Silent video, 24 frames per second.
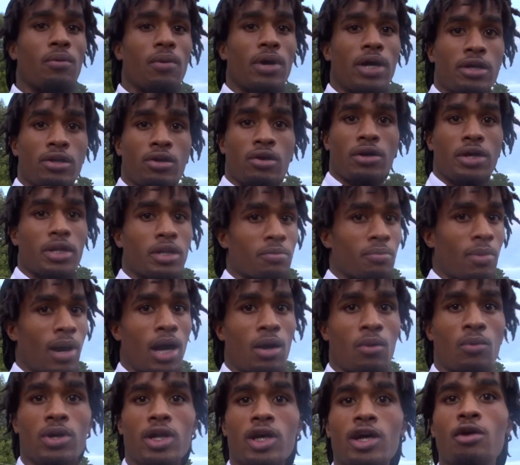way, you know,
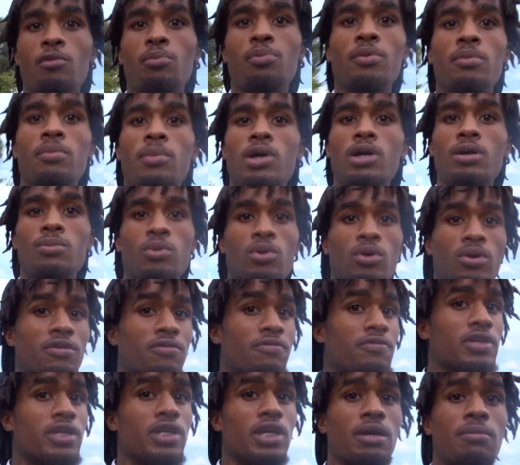anybody want to help him up, or
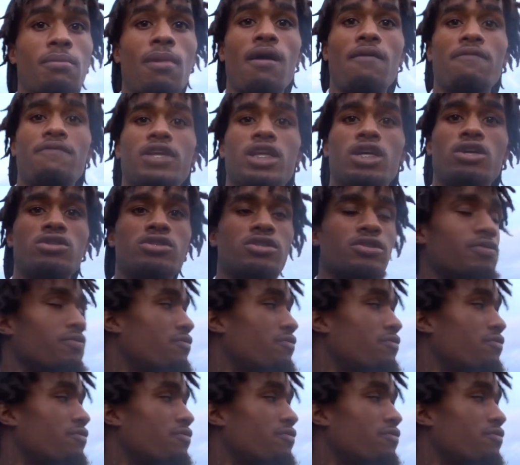if he in my videos in the